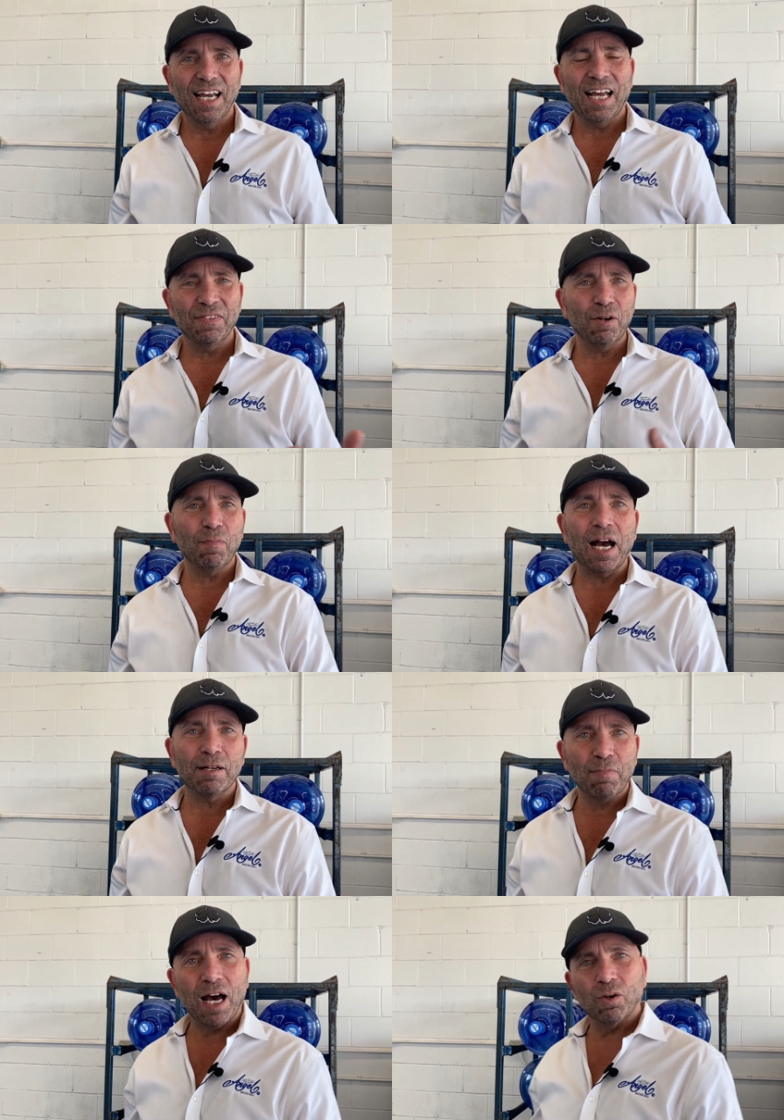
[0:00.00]
and they're buying
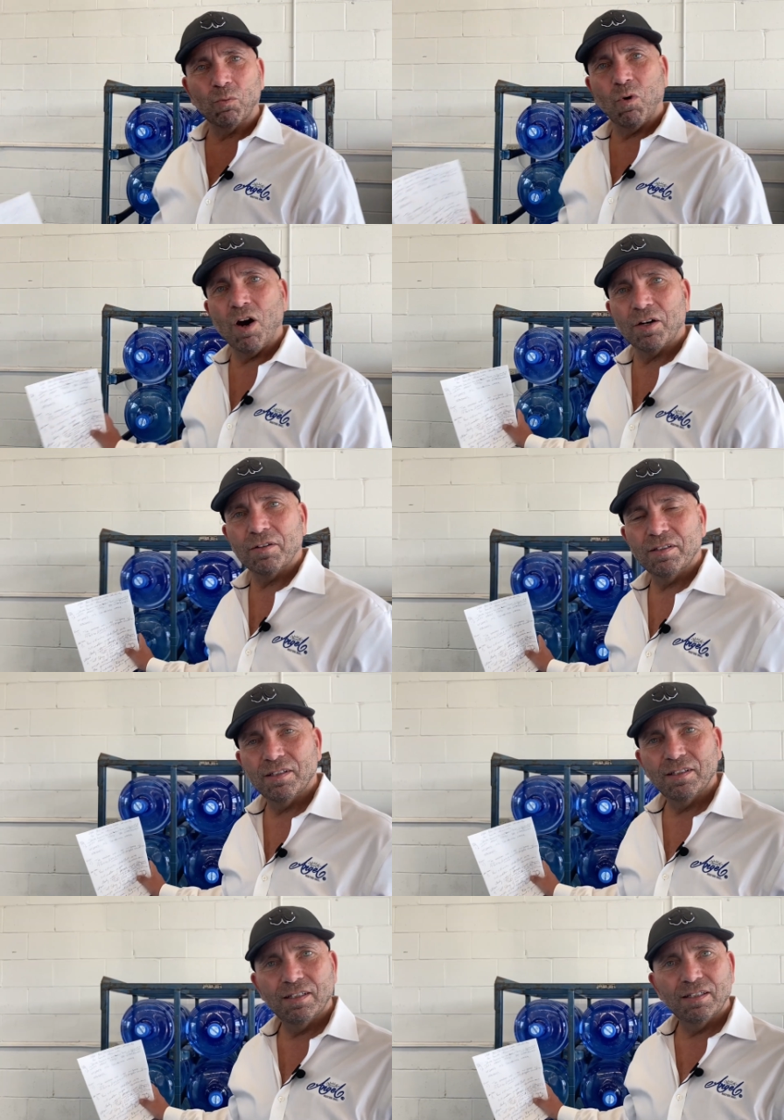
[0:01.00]
bottled water
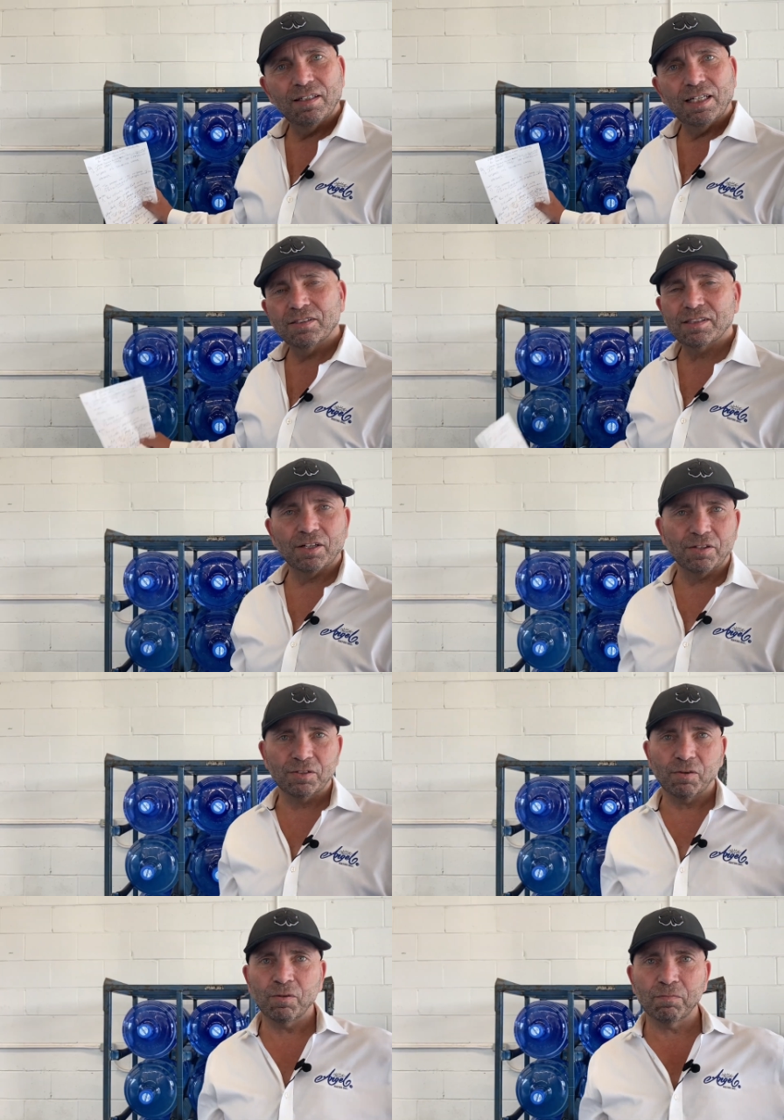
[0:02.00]
instead of
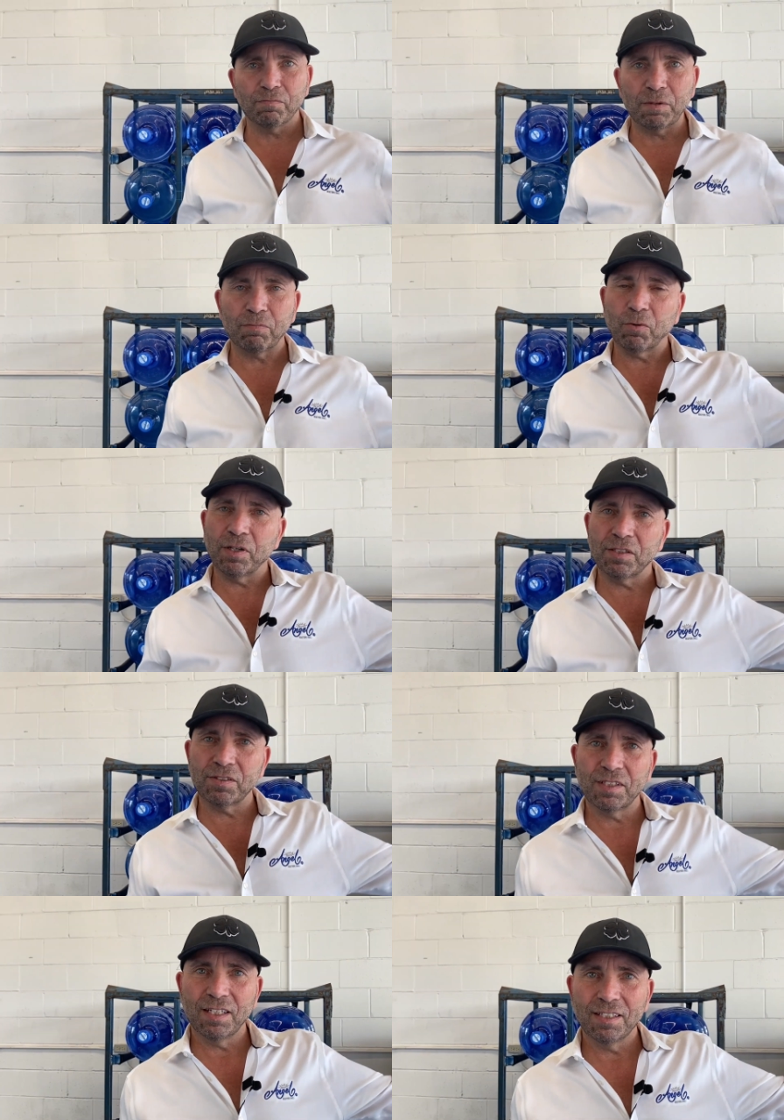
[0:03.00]
their own employees
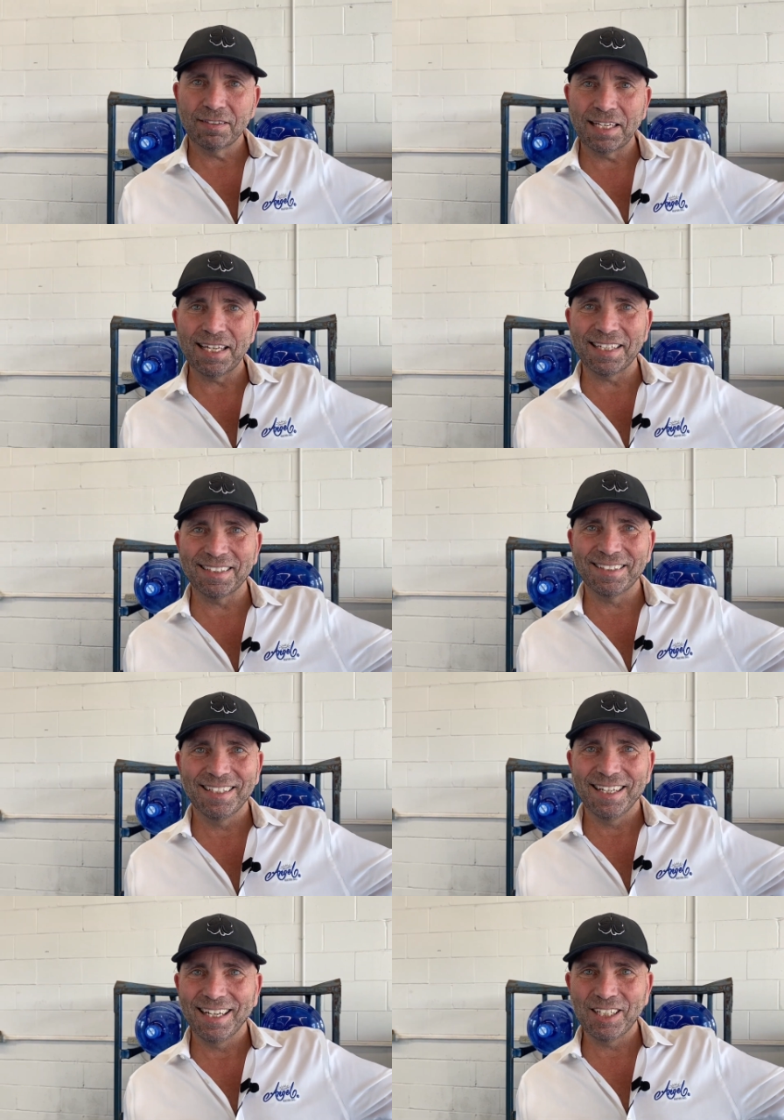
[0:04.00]
taking
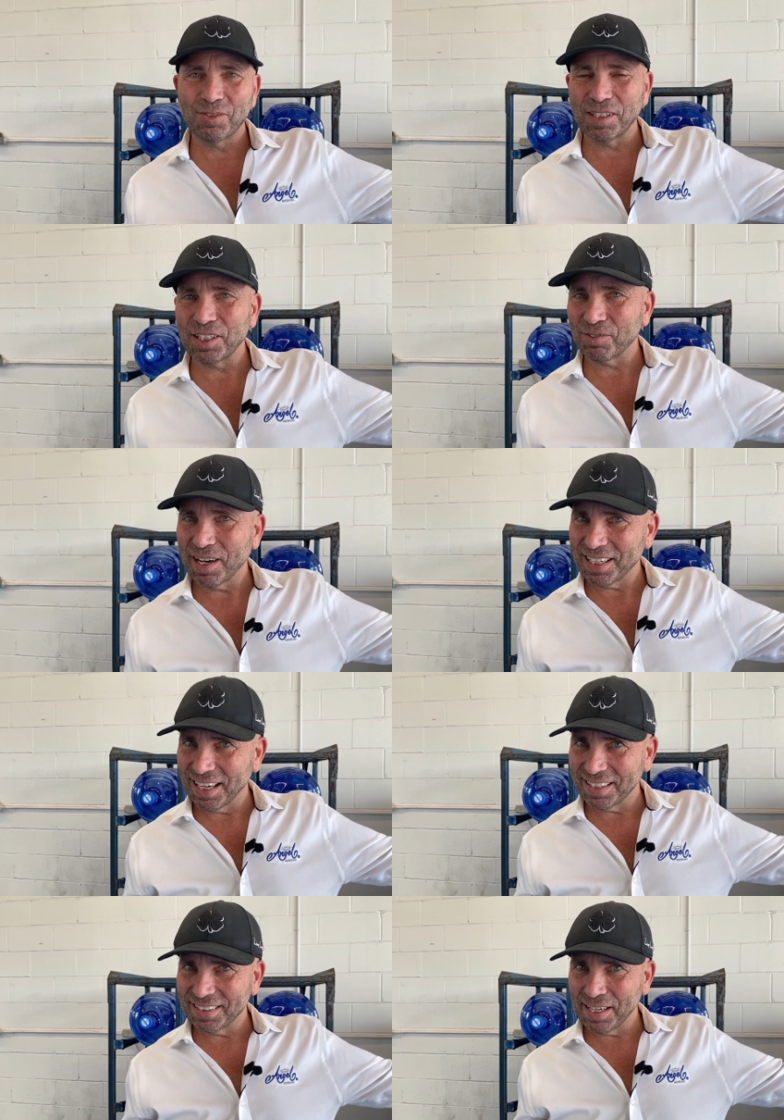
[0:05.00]
and drinking it right out
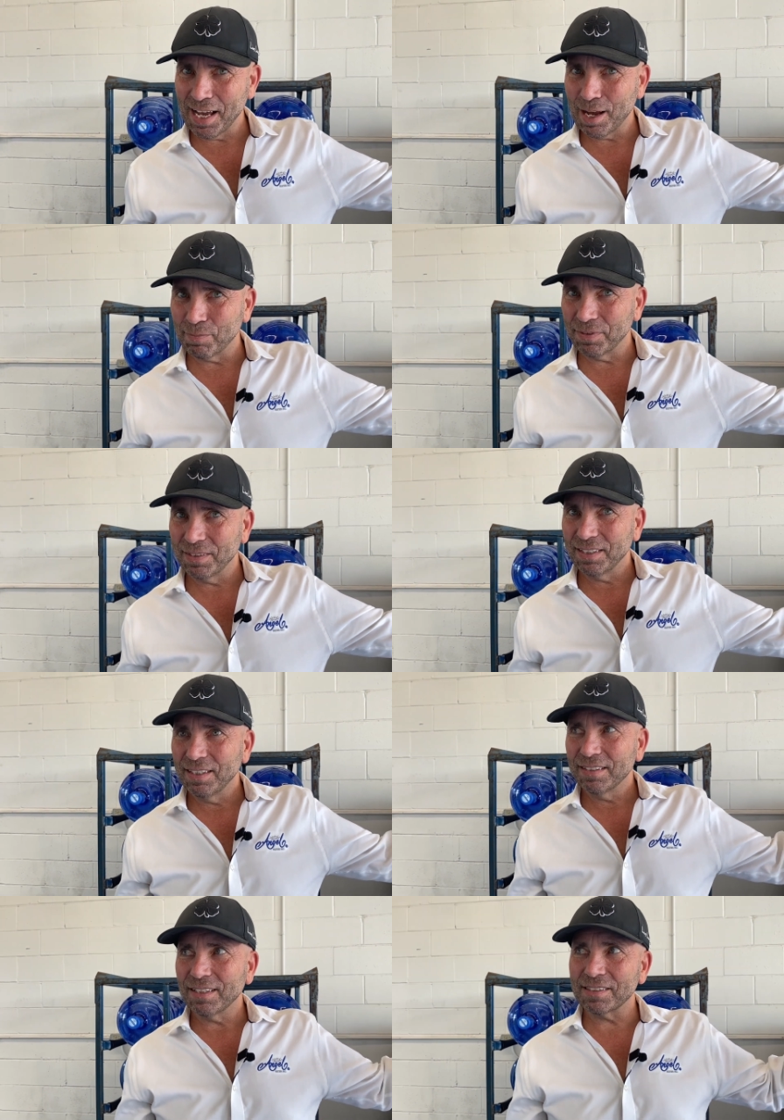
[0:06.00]
of the tap.
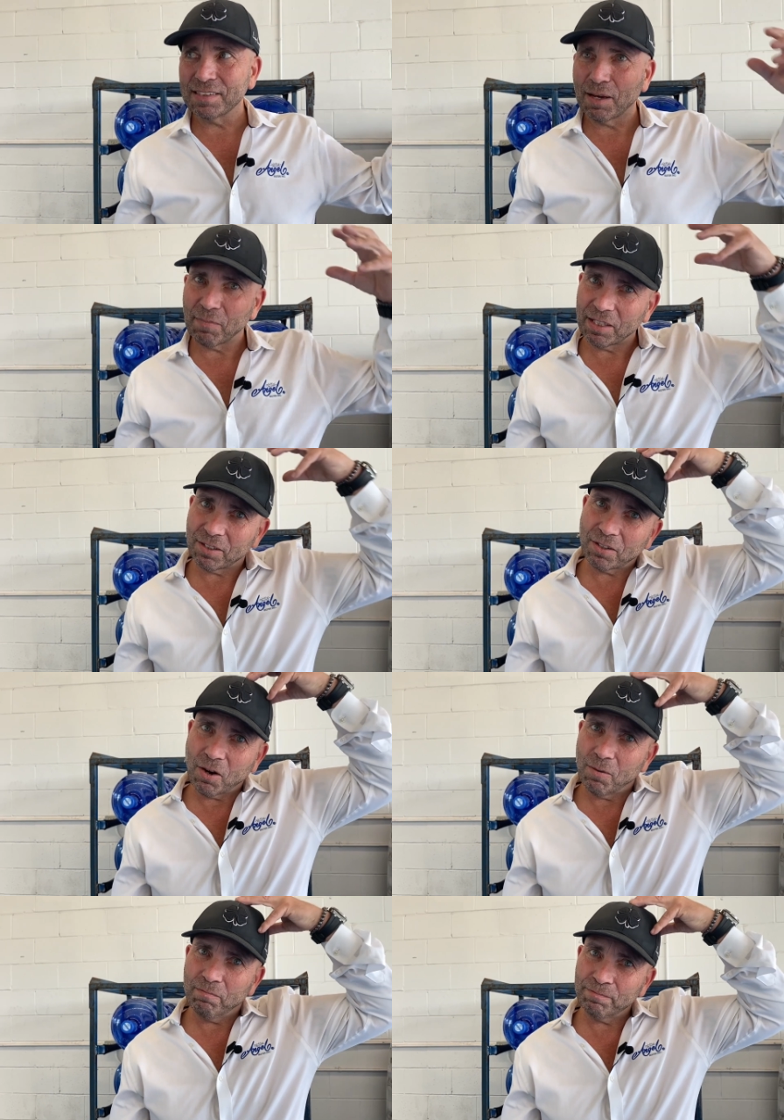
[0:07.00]
Doesn't that make you
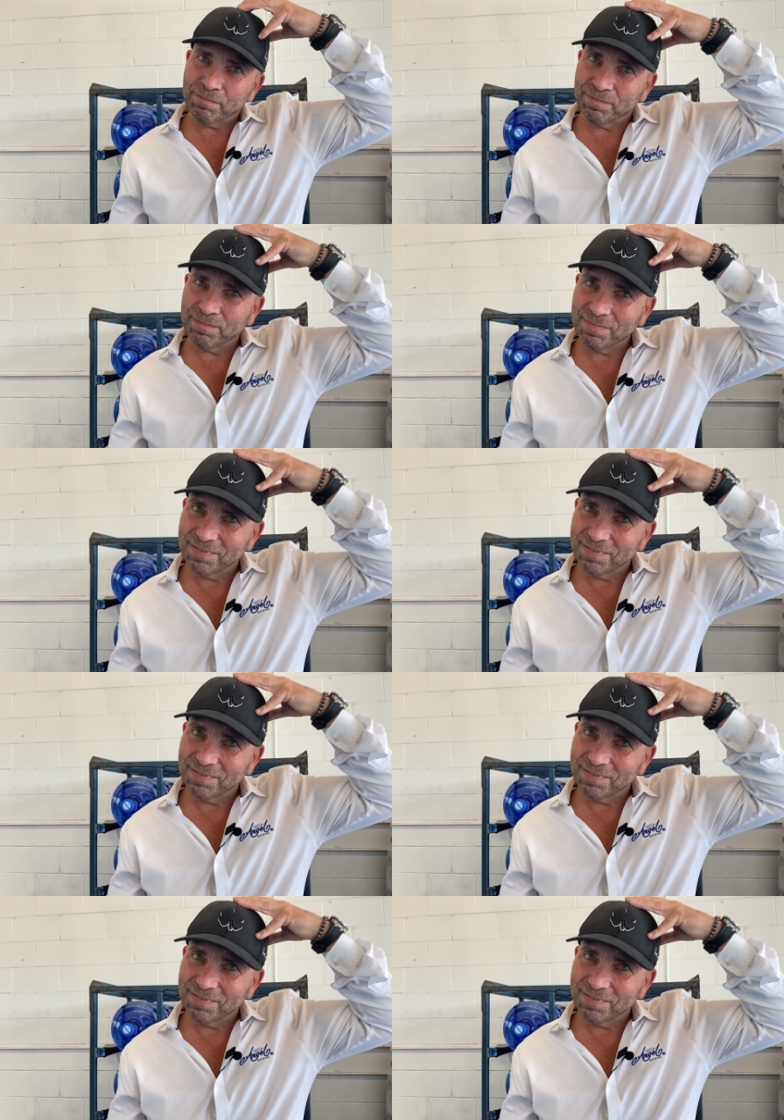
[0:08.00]
go, hmm?